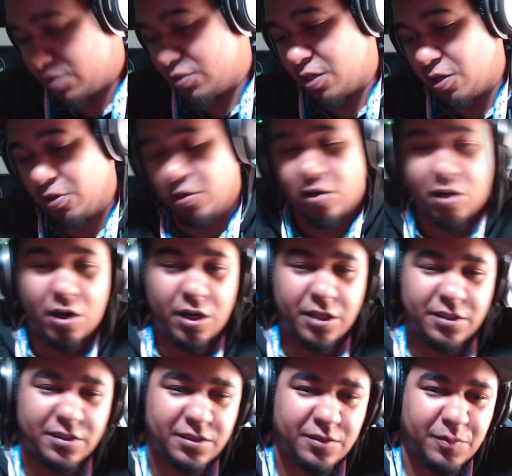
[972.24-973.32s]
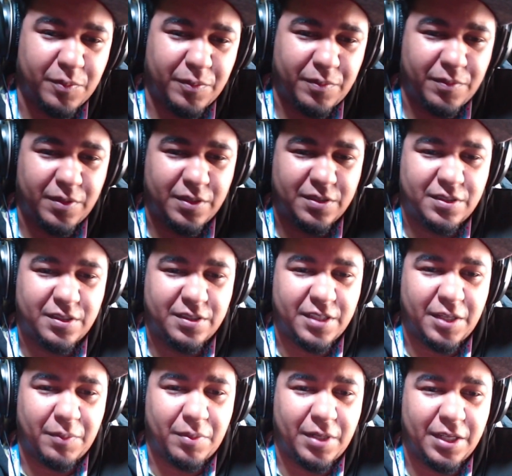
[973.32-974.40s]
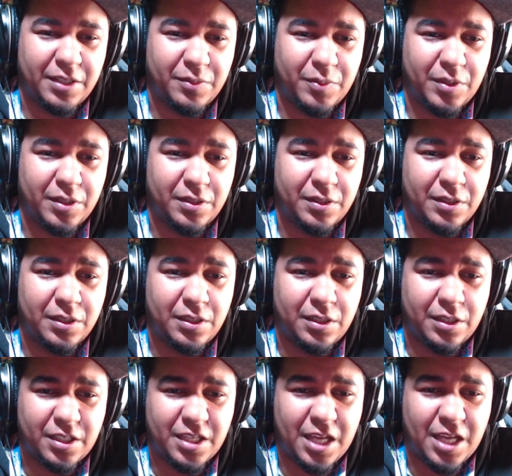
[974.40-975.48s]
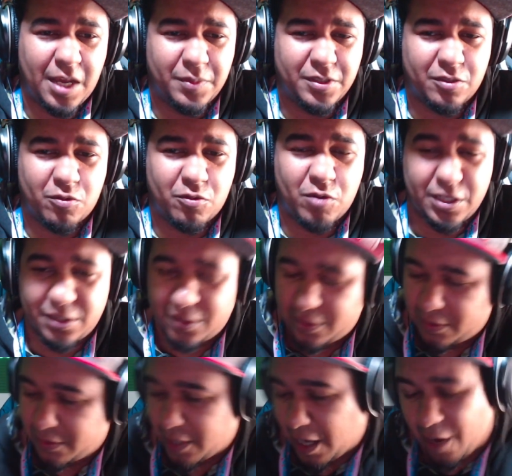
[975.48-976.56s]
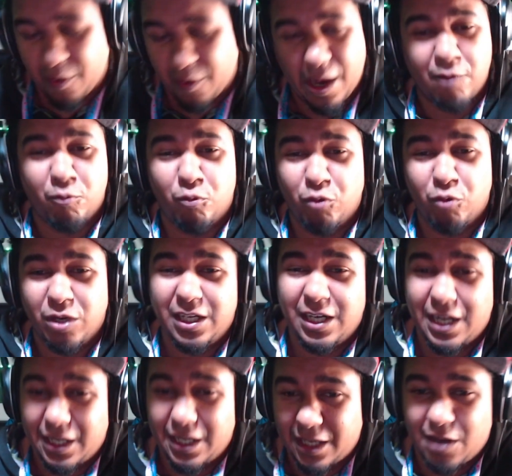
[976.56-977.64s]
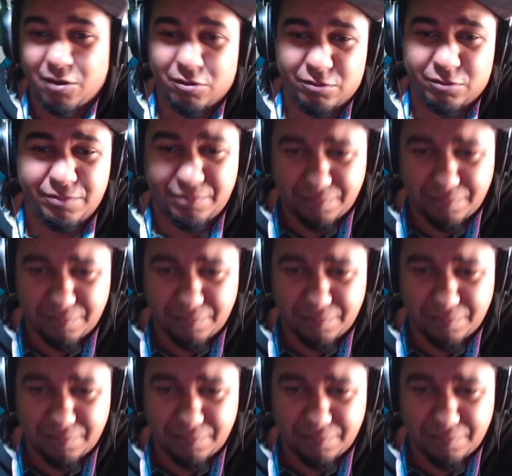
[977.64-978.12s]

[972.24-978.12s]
is another card. It's the same place, but Canvas Quest. I really like how